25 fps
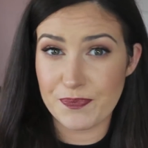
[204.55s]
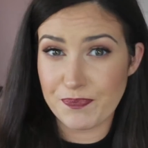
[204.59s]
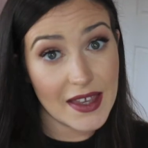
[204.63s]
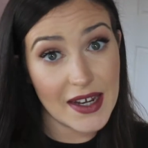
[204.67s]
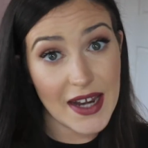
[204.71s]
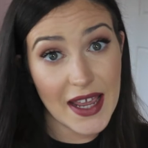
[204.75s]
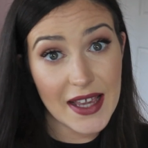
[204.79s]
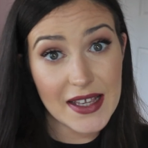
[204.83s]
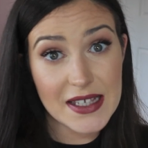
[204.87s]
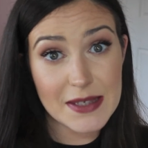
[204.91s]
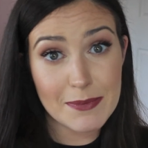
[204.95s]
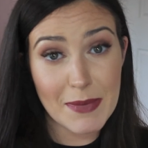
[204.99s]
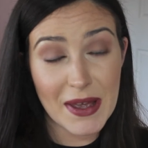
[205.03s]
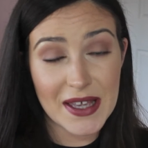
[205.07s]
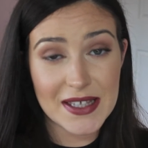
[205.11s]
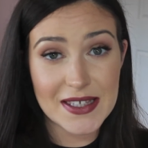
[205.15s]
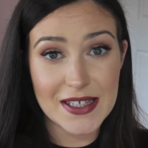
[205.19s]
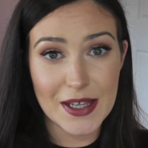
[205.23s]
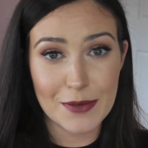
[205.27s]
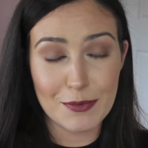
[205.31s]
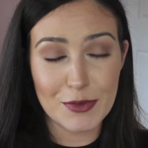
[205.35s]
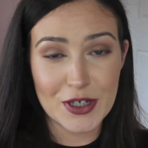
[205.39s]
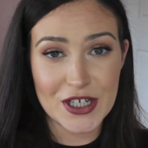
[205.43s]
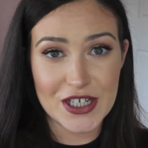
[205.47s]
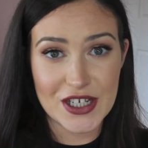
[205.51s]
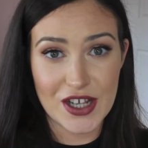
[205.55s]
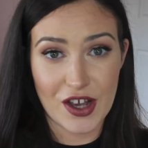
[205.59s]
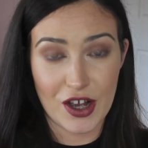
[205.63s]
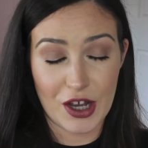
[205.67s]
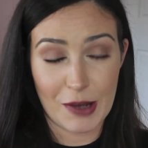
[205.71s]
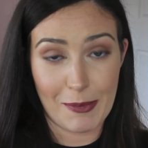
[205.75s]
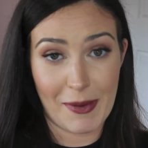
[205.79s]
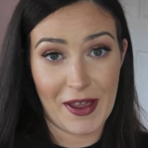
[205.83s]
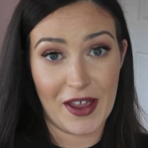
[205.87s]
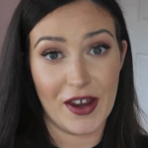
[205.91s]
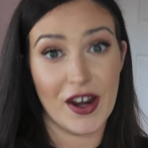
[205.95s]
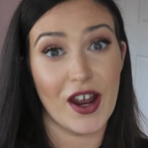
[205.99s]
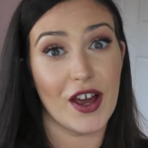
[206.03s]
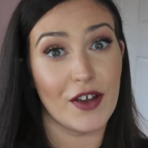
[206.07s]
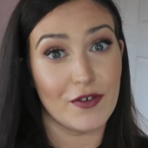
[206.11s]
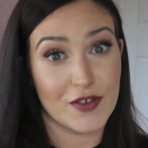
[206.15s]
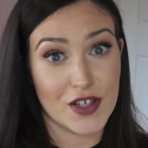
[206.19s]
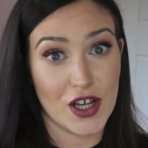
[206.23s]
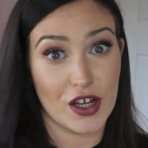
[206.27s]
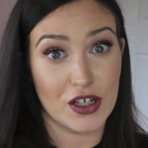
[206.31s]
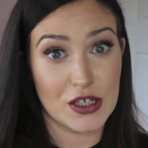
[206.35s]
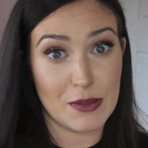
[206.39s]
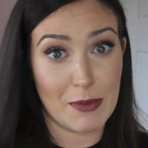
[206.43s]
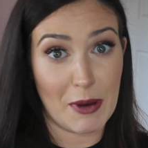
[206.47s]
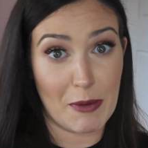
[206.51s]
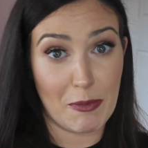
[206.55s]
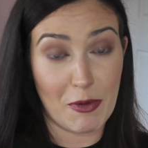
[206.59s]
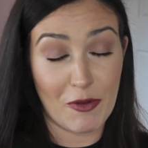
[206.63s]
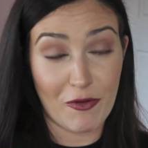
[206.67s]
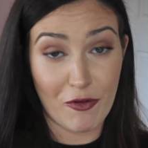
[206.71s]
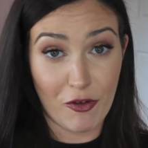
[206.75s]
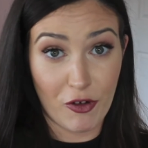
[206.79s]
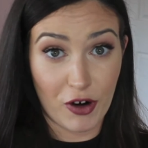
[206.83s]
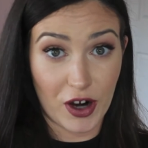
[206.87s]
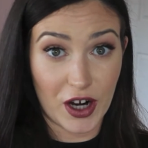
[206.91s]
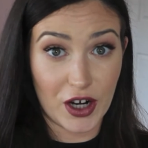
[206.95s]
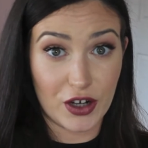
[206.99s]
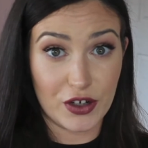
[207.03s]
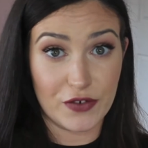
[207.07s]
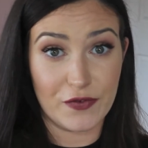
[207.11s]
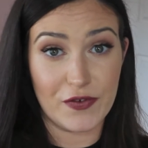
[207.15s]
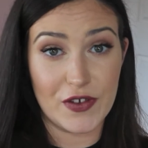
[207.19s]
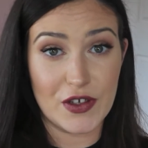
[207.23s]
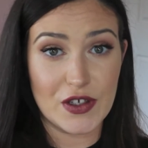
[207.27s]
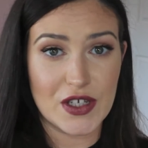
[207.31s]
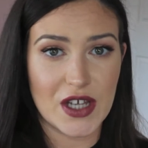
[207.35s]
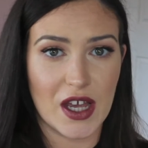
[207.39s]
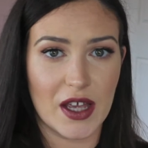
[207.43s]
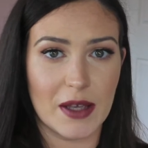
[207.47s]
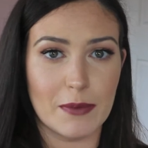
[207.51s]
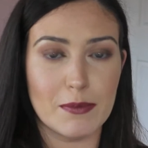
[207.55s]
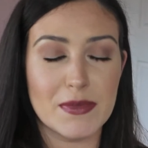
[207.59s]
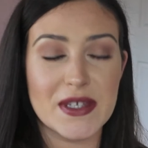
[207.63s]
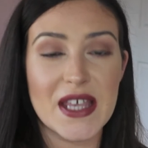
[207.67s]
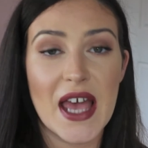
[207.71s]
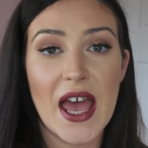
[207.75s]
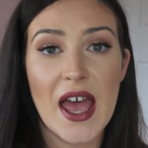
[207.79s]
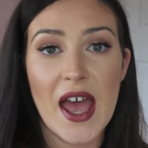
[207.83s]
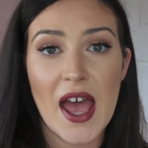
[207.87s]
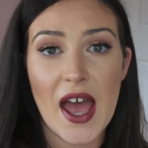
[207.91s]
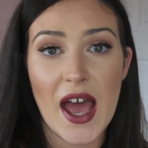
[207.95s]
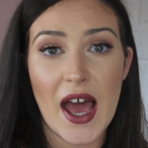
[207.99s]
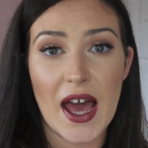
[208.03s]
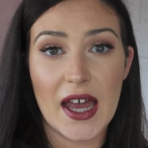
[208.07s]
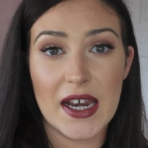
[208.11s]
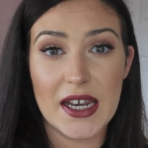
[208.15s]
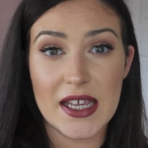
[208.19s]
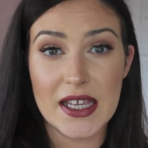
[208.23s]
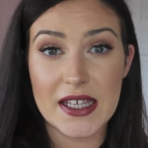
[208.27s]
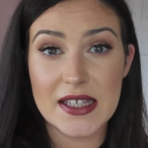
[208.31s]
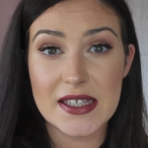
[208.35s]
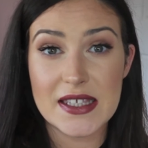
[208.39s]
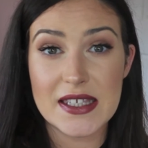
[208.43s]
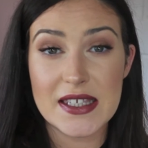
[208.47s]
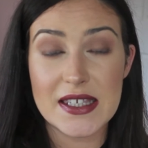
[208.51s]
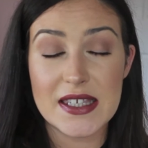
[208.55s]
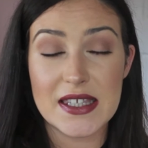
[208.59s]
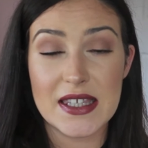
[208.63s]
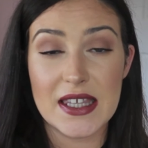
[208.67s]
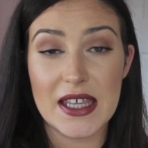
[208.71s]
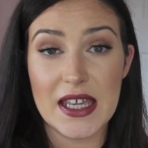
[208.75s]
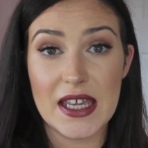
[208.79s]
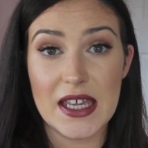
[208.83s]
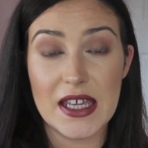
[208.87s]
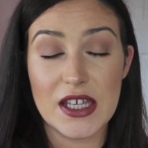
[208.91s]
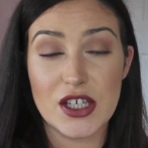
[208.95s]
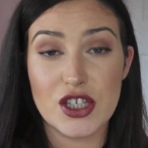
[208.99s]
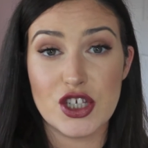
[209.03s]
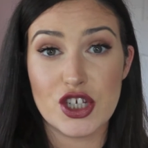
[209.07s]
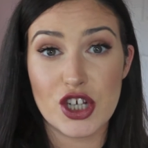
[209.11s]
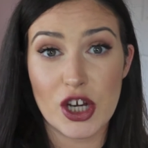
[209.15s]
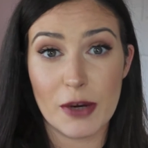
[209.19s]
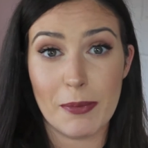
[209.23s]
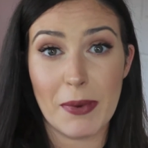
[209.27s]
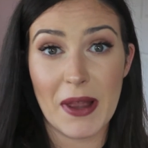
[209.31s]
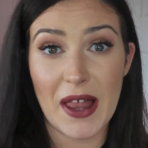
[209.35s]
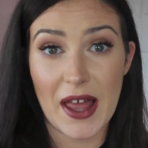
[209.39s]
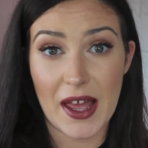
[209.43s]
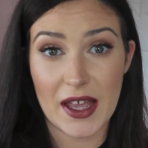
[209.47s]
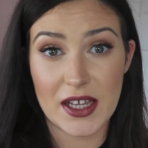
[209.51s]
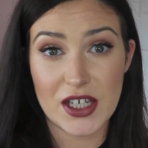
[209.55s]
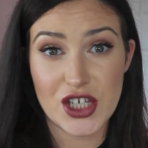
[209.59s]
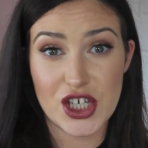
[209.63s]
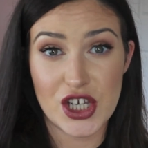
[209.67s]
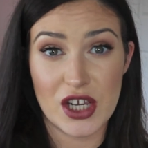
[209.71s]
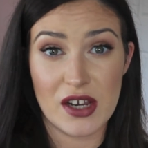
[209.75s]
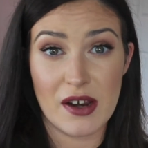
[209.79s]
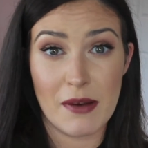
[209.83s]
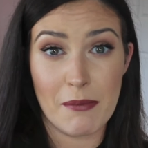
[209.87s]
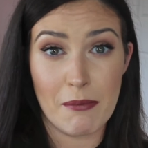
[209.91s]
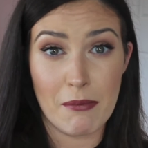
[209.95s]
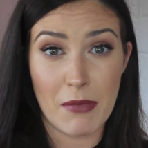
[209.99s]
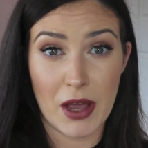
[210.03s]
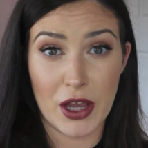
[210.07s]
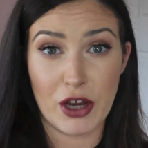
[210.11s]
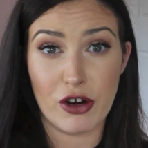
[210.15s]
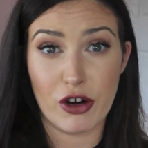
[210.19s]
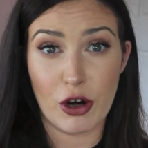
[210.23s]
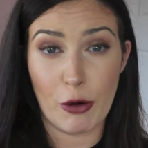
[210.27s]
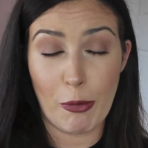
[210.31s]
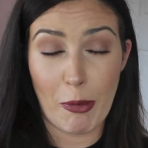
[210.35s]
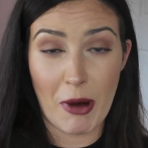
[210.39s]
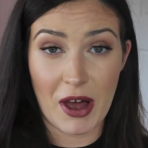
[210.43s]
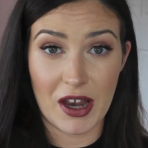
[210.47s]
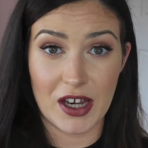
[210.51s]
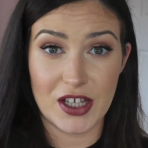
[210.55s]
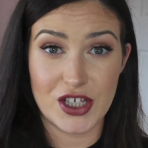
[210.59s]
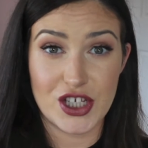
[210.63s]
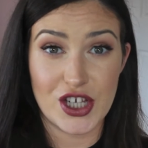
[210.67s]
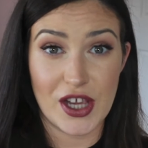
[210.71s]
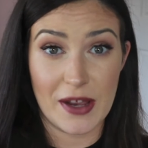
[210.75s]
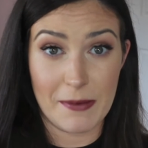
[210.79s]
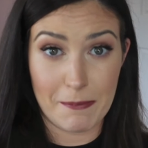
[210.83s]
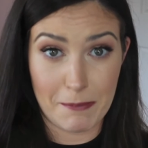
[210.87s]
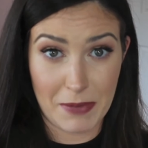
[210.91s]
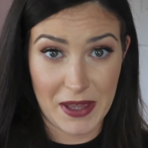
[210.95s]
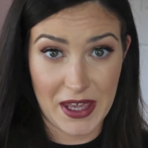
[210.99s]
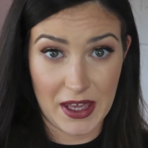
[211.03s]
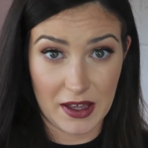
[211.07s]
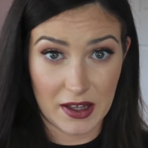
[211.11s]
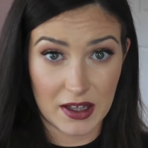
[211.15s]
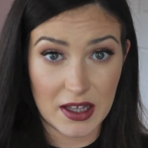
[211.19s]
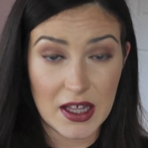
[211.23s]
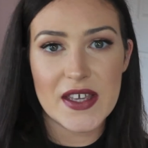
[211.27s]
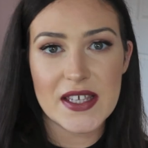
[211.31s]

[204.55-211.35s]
The next mask I'm going to talk about, I've talked about before a good few times, and it's the Triple Action Micro Polish and Peel.